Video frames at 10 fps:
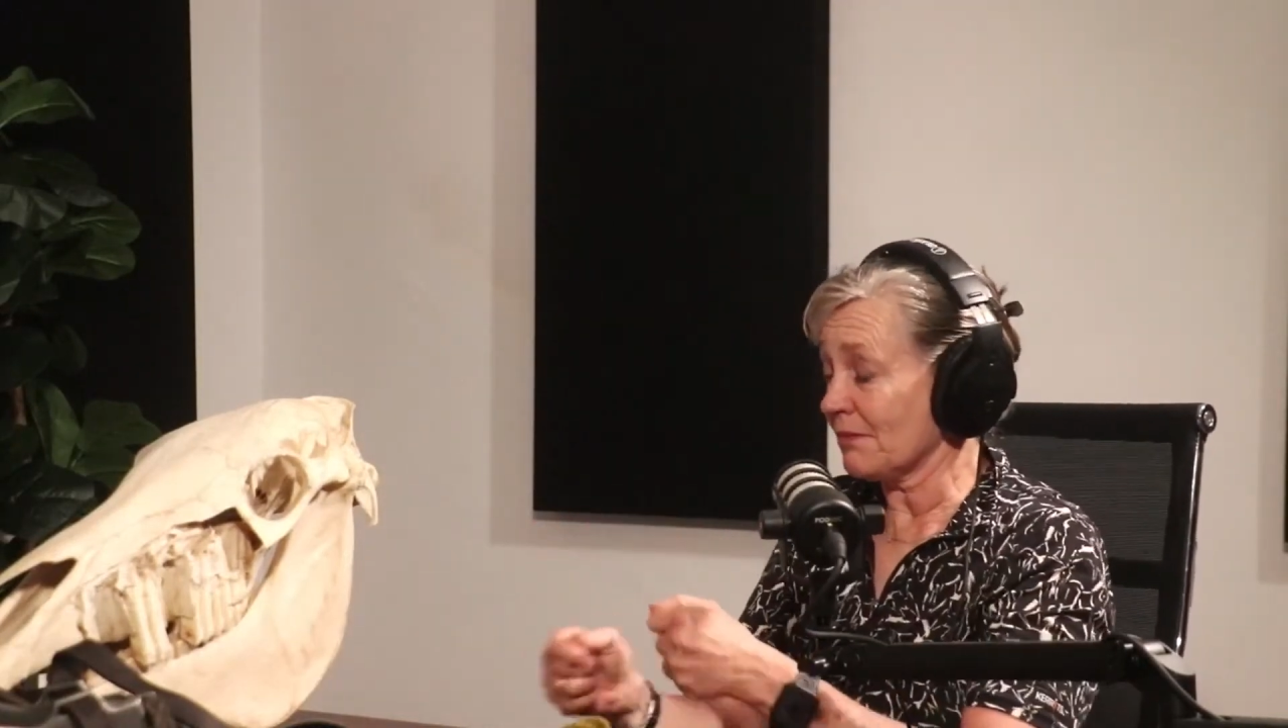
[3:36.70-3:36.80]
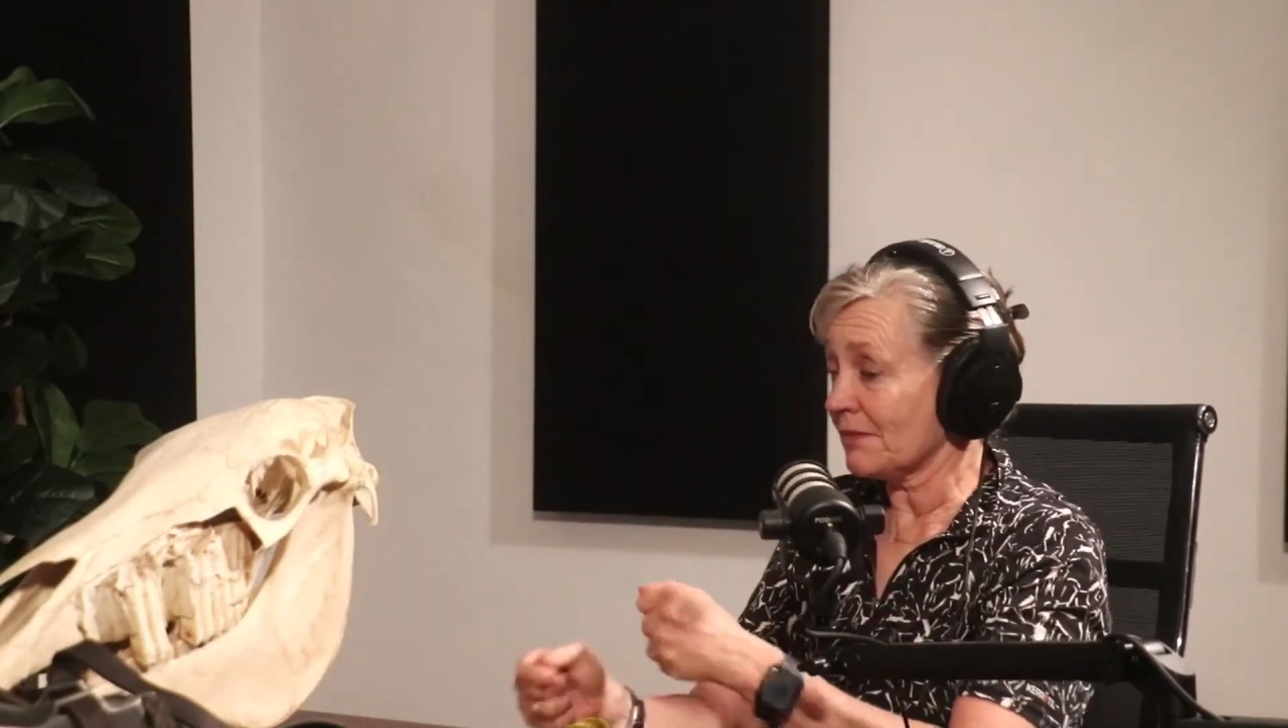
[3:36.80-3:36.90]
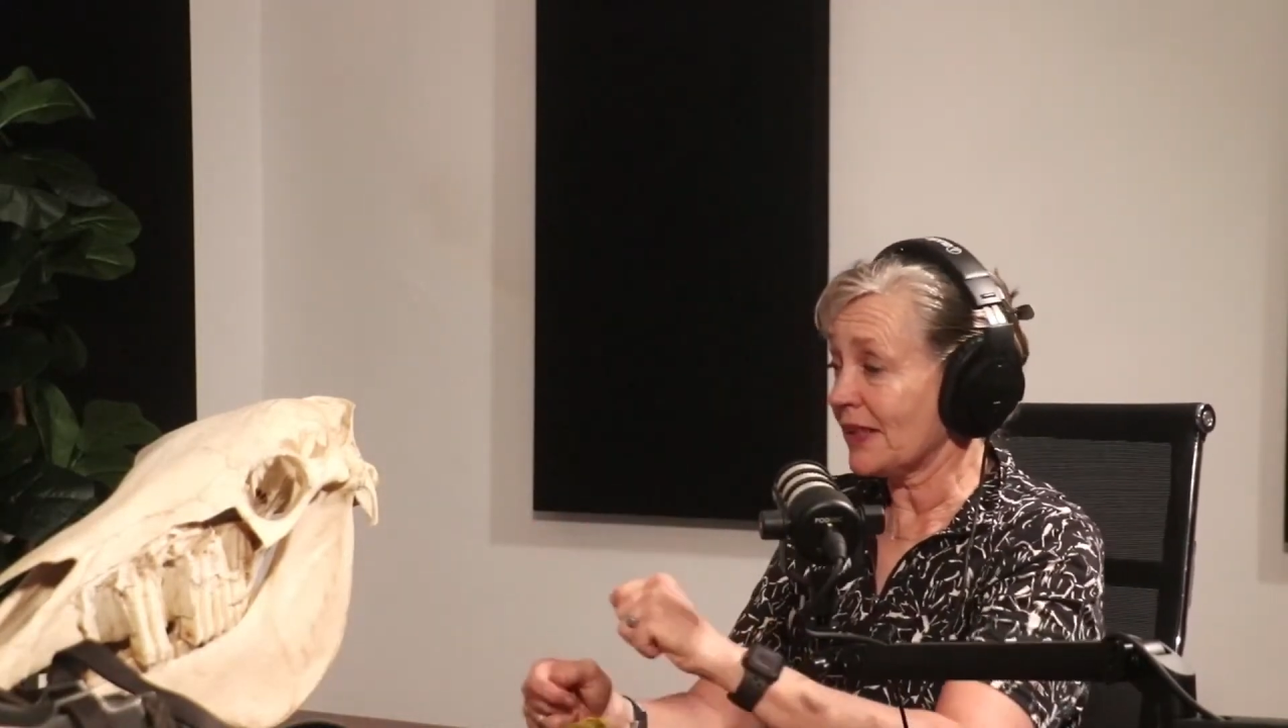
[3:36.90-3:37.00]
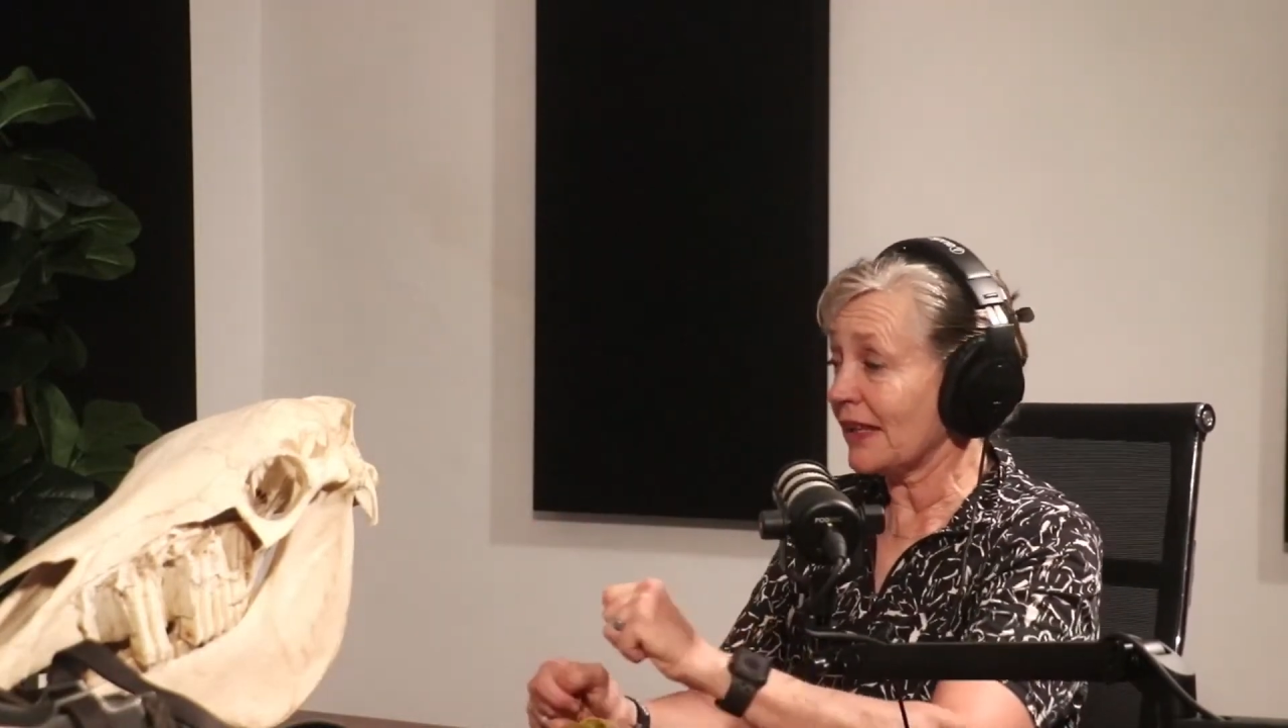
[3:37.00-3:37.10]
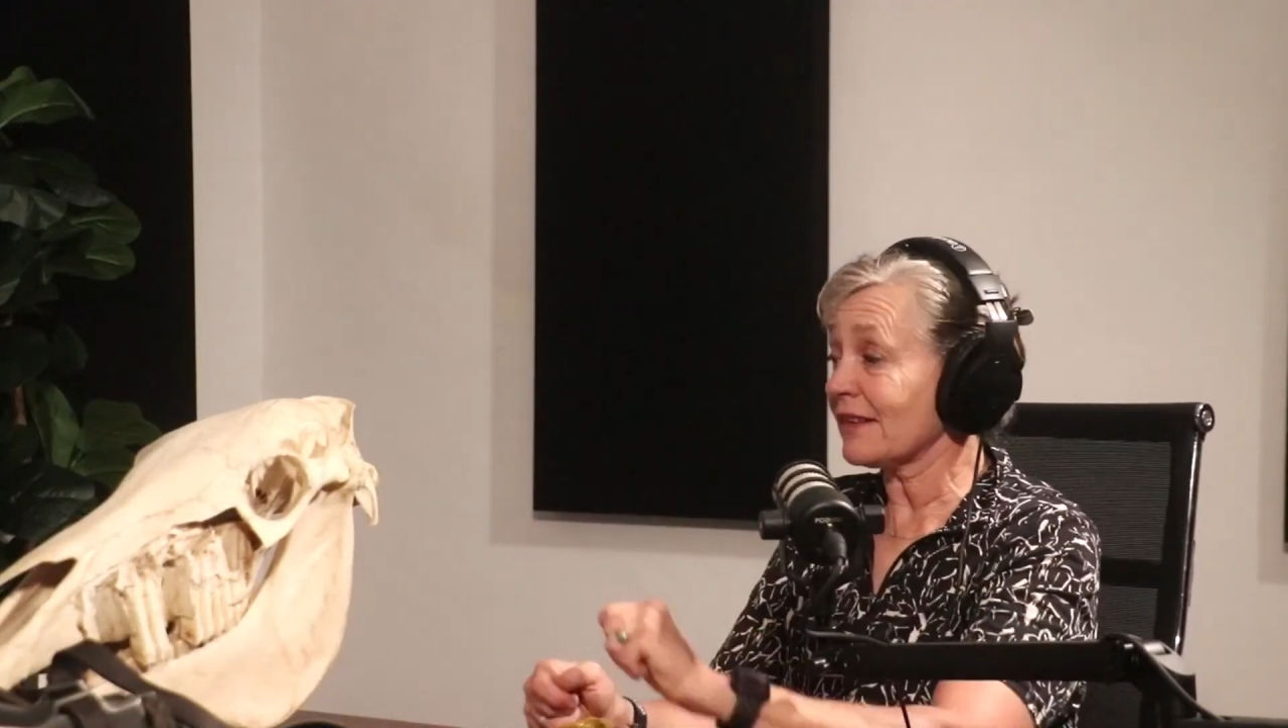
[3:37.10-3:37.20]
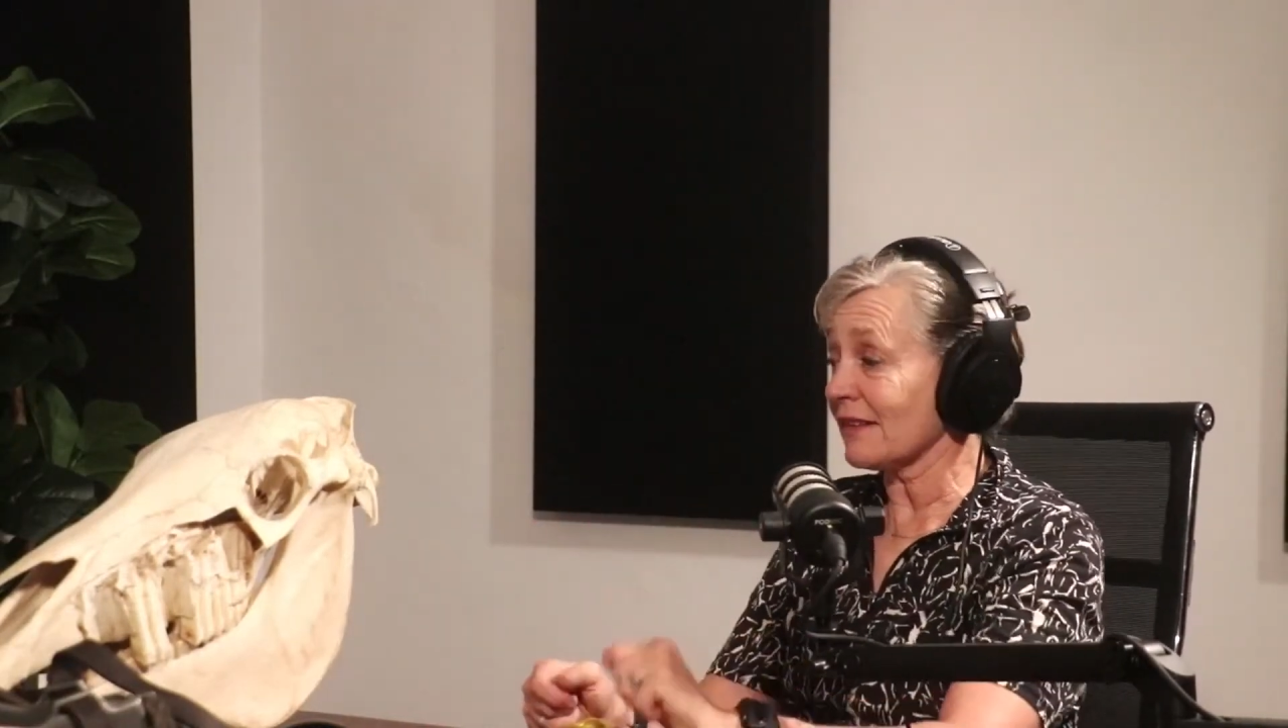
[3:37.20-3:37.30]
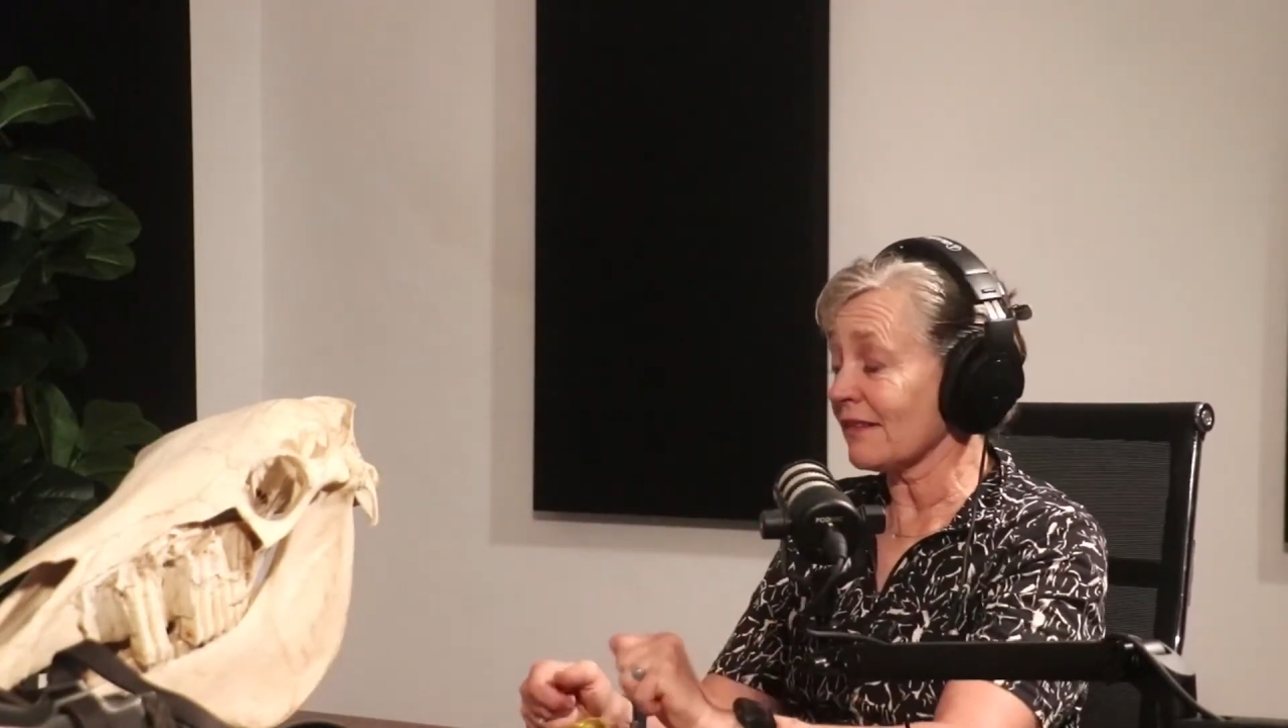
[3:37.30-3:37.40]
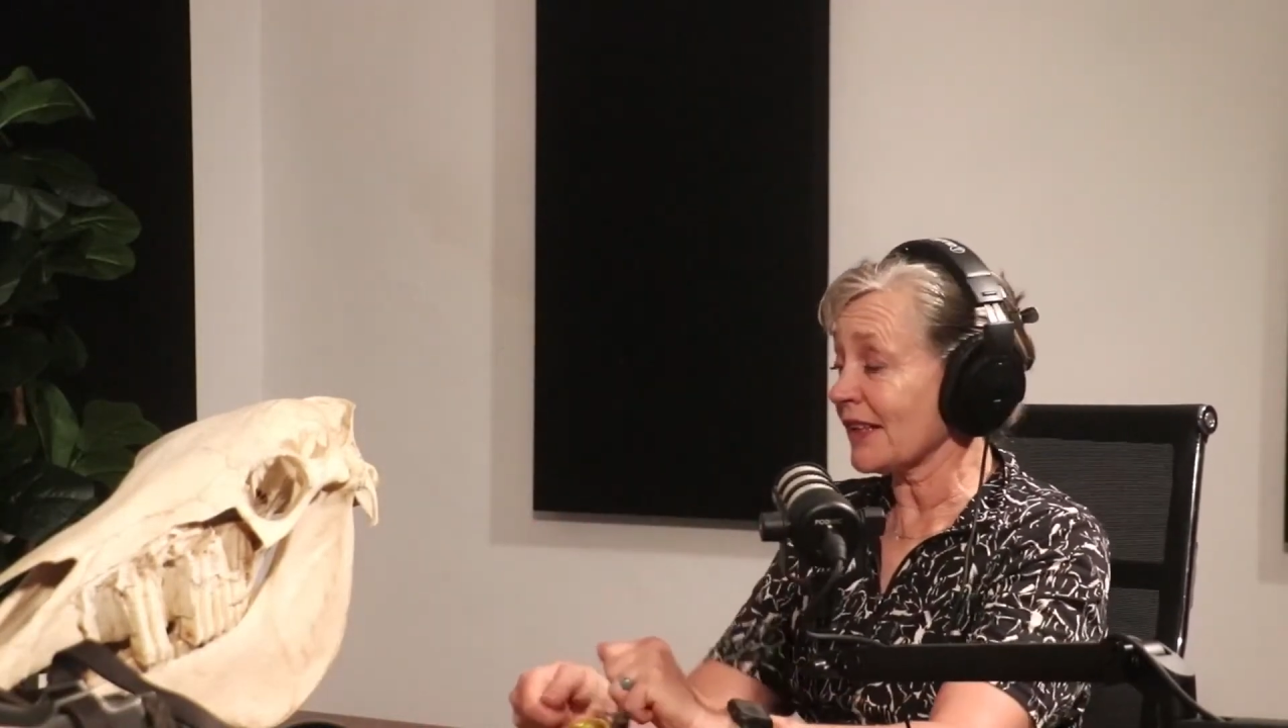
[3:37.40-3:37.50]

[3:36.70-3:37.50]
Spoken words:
dental